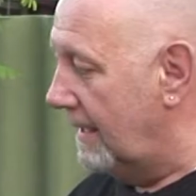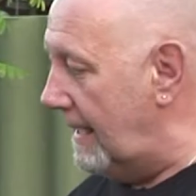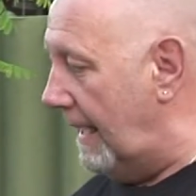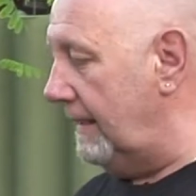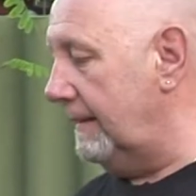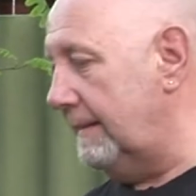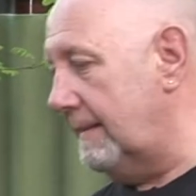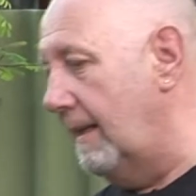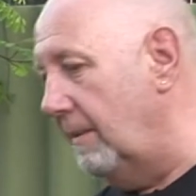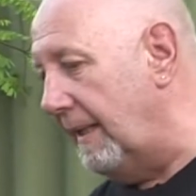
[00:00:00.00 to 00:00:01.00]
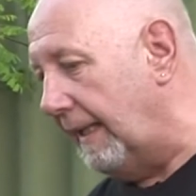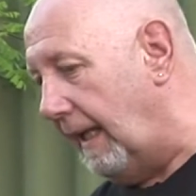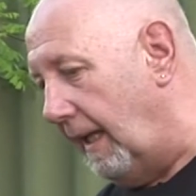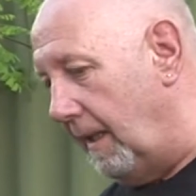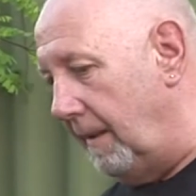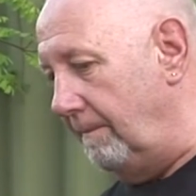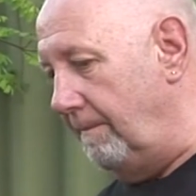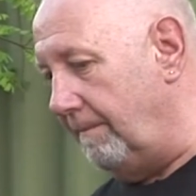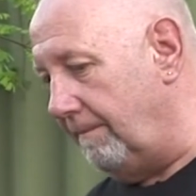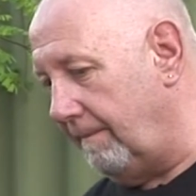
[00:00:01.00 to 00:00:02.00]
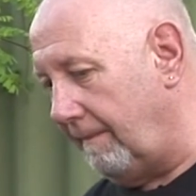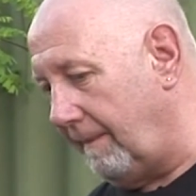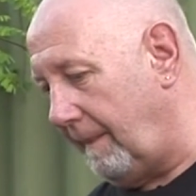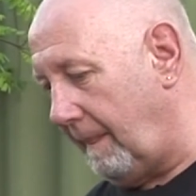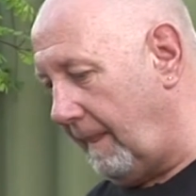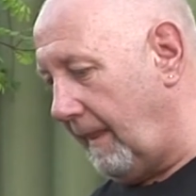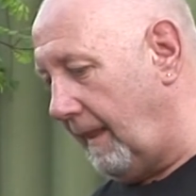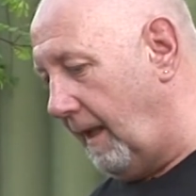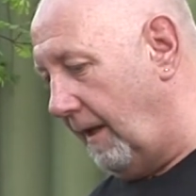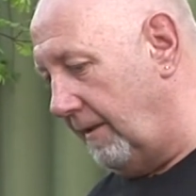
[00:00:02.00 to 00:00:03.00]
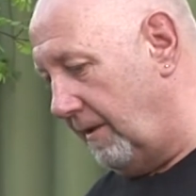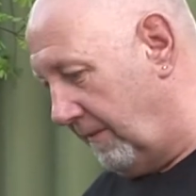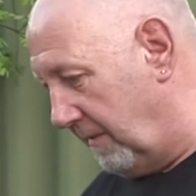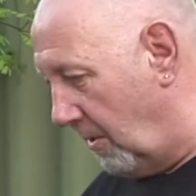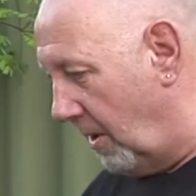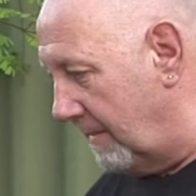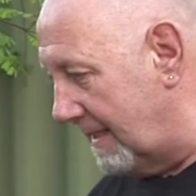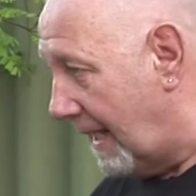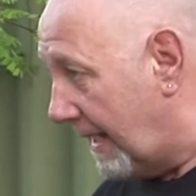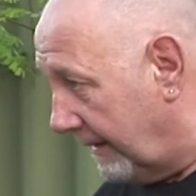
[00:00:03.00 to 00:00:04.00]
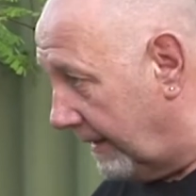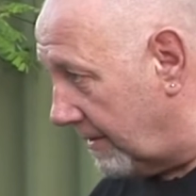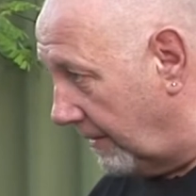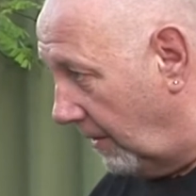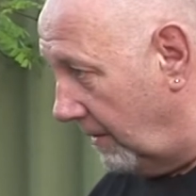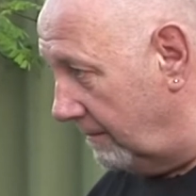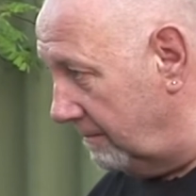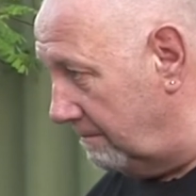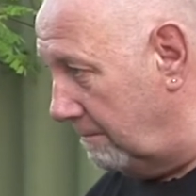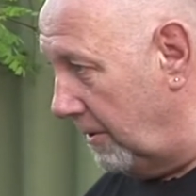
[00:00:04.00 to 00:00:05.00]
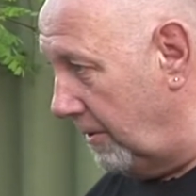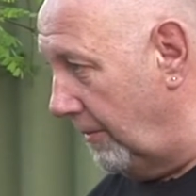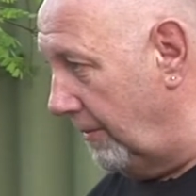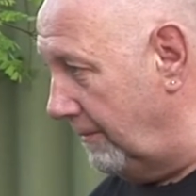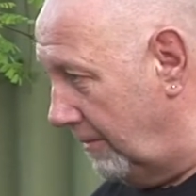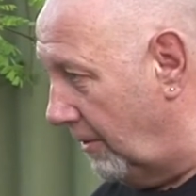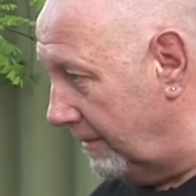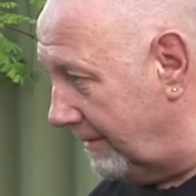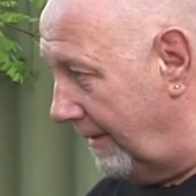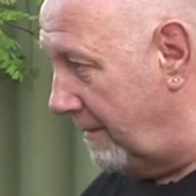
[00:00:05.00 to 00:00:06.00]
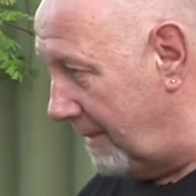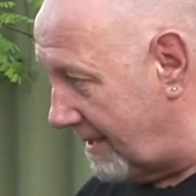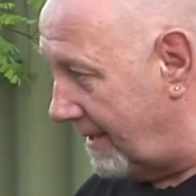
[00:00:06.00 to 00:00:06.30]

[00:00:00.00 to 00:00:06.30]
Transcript: Now, tell me, I don't know if you mind me saying this or not, but you're not at the best